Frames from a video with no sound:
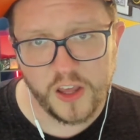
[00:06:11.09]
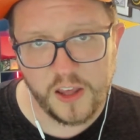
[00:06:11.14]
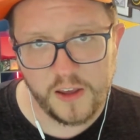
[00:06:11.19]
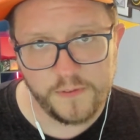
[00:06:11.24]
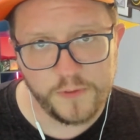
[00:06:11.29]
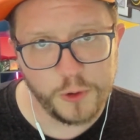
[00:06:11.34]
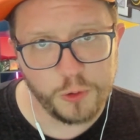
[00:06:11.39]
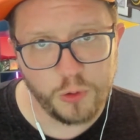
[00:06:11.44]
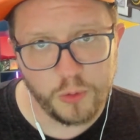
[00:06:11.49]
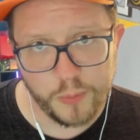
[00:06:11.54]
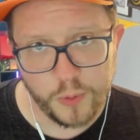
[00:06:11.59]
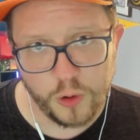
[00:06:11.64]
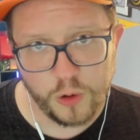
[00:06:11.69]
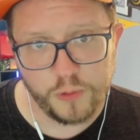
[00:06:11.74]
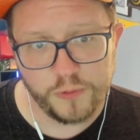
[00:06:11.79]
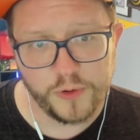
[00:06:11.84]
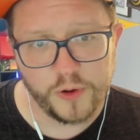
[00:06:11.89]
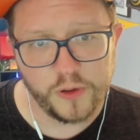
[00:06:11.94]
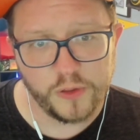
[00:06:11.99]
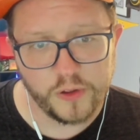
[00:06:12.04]
if you
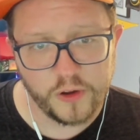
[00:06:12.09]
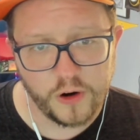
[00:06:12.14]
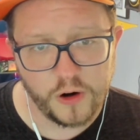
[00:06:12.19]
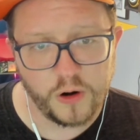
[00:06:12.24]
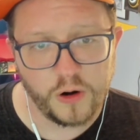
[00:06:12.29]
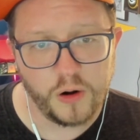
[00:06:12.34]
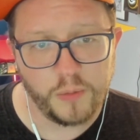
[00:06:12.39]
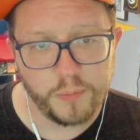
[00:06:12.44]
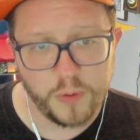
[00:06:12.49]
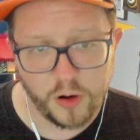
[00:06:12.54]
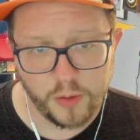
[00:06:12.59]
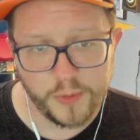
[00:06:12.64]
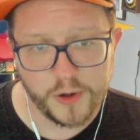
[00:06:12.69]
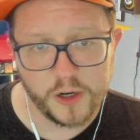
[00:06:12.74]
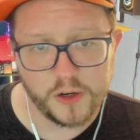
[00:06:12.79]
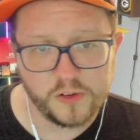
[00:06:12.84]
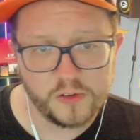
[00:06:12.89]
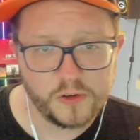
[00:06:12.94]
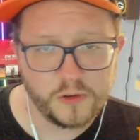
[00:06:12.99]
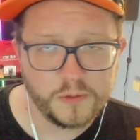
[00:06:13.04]
remove their
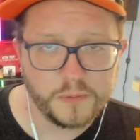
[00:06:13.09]
permanent.